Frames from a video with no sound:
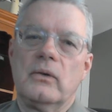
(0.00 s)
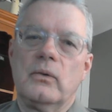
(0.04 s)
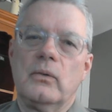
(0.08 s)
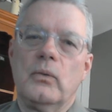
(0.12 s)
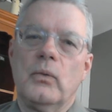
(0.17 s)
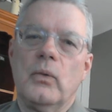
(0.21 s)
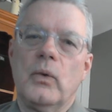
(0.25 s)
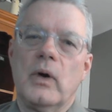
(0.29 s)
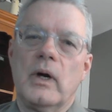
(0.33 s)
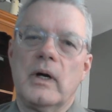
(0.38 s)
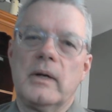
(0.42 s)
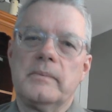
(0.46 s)

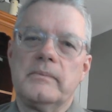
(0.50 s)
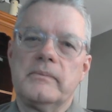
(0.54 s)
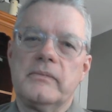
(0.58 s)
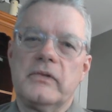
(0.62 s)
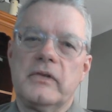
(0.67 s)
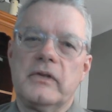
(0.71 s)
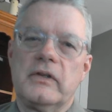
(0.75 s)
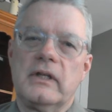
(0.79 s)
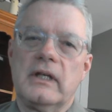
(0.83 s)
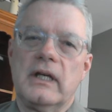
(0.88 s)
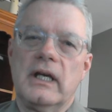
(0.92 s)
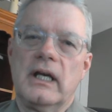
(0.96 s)

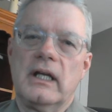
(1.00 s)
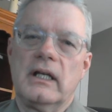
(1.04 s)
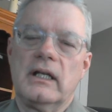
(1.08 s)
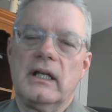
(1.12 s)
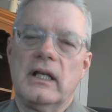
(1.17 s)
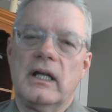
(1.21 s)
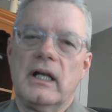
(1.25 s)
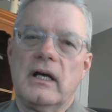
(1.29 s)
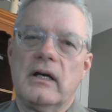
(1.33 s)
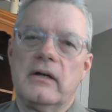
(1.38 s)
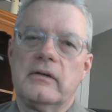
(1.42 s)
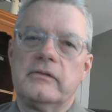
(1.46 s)
warmth and
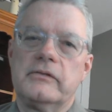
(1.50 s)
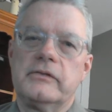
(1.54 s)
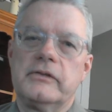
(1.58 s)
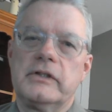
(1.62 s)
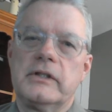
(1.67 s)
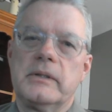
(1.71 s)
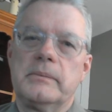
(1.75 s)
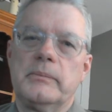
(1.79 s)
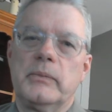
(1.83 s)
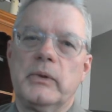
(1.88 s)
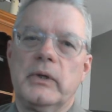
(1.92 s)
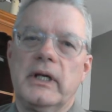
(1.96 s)
love
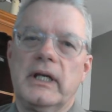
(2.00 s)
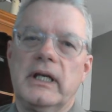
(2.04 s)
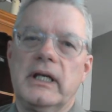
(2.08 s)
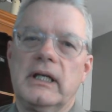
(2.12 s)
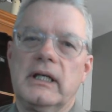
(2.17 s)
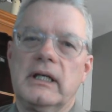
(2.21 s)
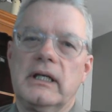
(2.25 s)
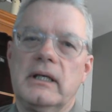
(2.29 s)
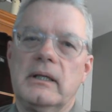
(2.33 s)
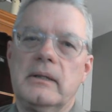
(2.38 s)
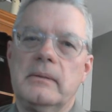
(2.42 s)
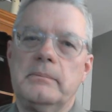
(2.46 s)
to
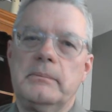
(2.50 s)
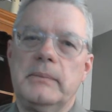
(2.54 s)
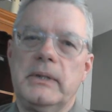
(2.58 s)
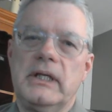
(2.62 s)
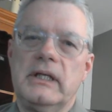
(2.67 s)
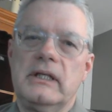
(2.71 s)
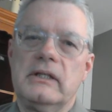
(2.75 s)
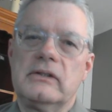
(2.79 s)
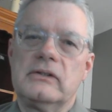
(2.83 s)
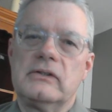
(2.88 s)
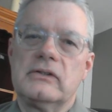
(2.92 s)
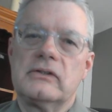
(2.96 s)
bring
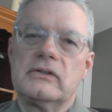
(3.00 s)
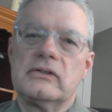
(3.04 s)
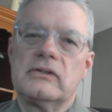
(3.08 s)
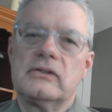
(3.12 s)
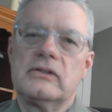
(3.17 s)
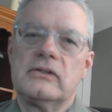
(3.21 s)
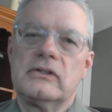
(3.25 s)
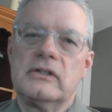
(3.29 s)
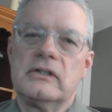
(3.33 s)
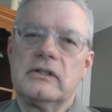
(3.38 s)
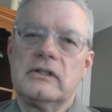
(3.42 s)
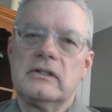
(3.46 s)

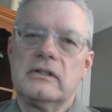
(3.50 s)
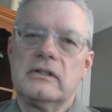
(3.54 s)
peace